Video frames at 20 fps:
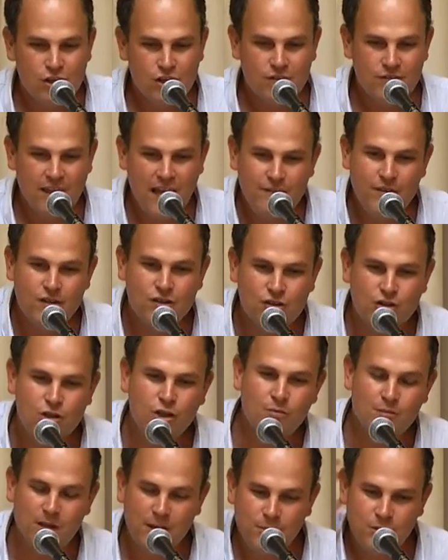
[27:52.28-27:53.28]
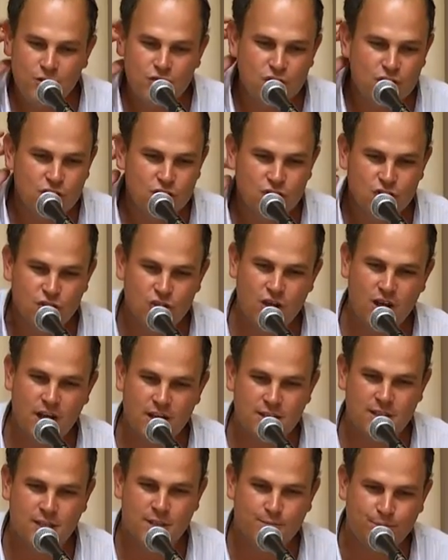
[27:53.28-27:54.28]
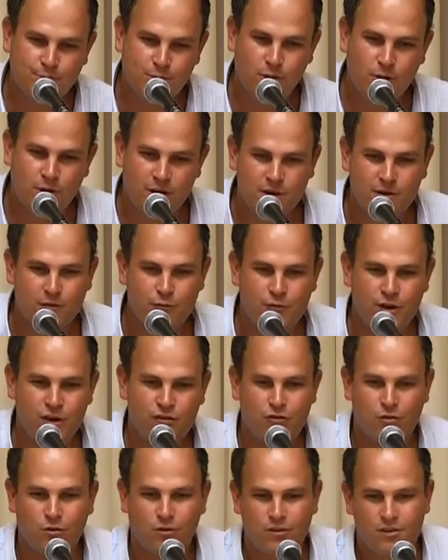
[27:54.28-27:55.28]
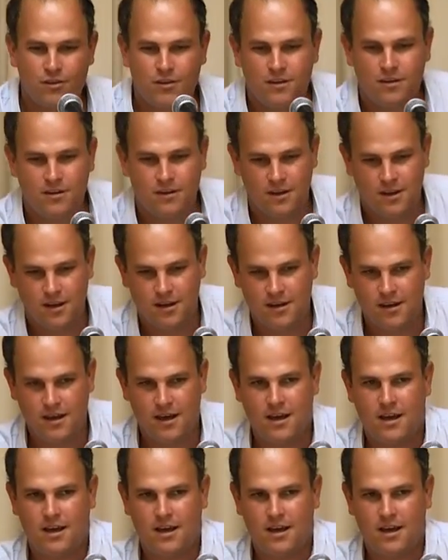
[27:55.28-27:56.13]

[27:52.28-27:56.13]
David Shulman, which explored rituals in